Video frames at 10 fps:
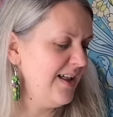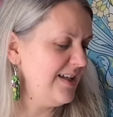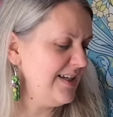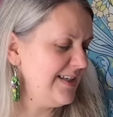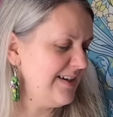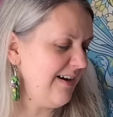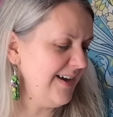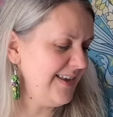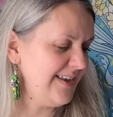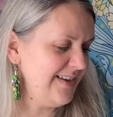Like,
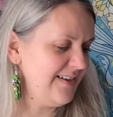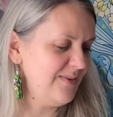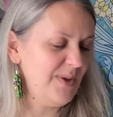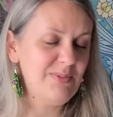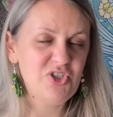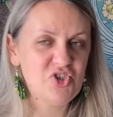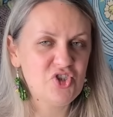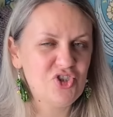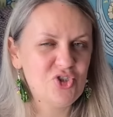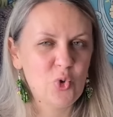I can maybe
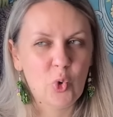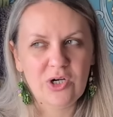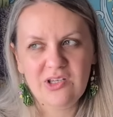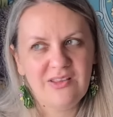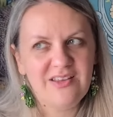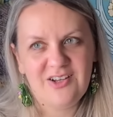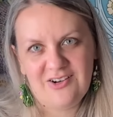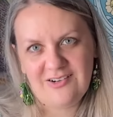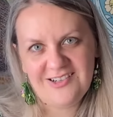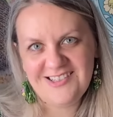shorten the
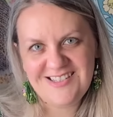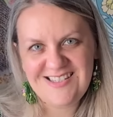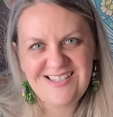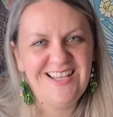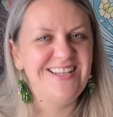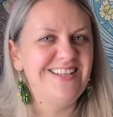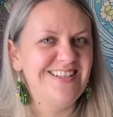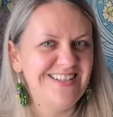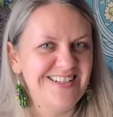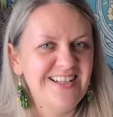curtains.
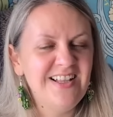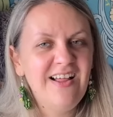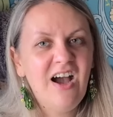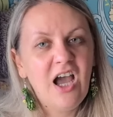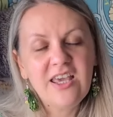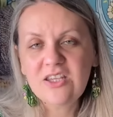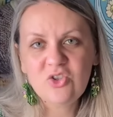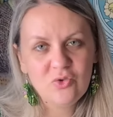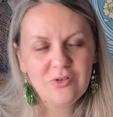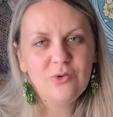I can
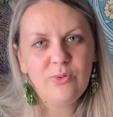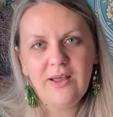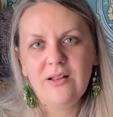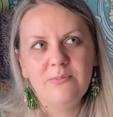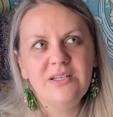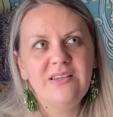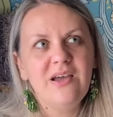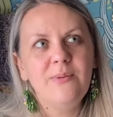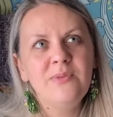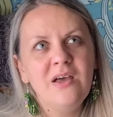do it well, but
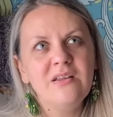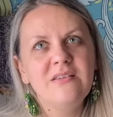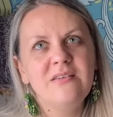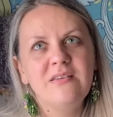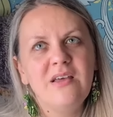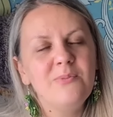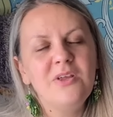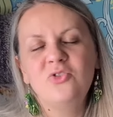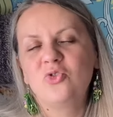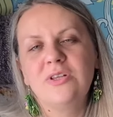I'm
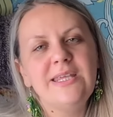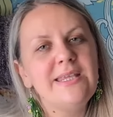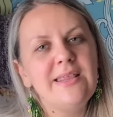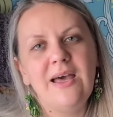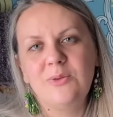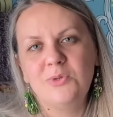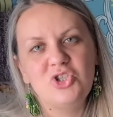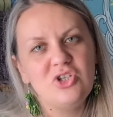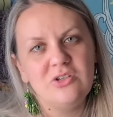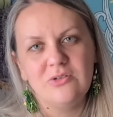not really that much
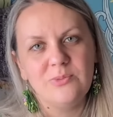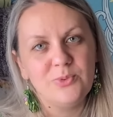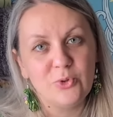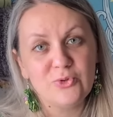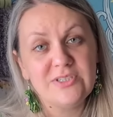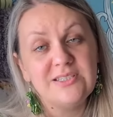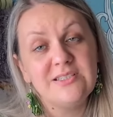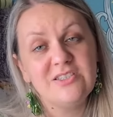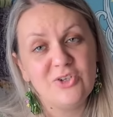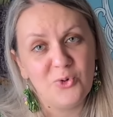into the process.
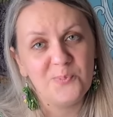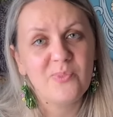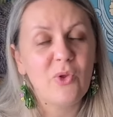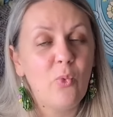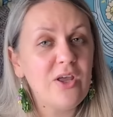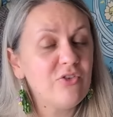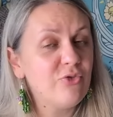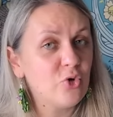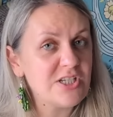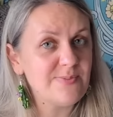So why to
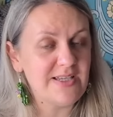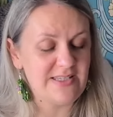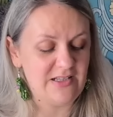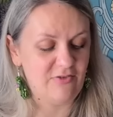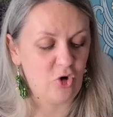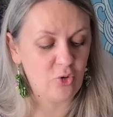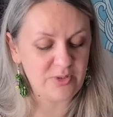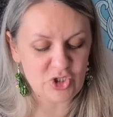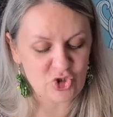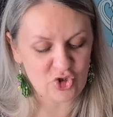force myself?
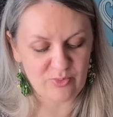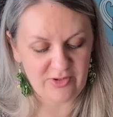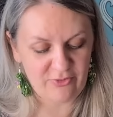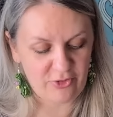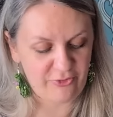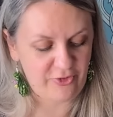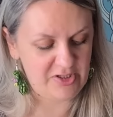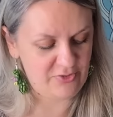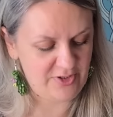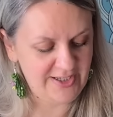Hobbies should be for
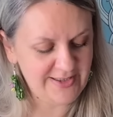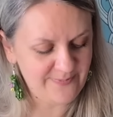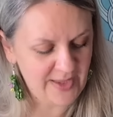fun, right?